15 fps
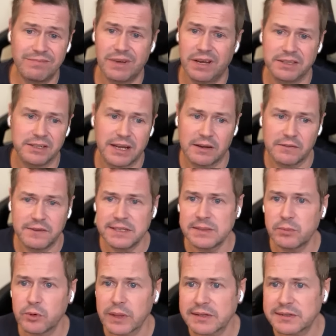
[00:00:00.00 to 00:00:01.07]
I don't know how
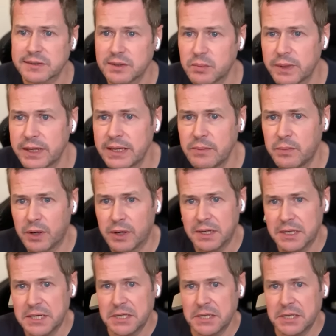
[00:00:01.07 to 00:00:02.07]
feasible that's going to be, but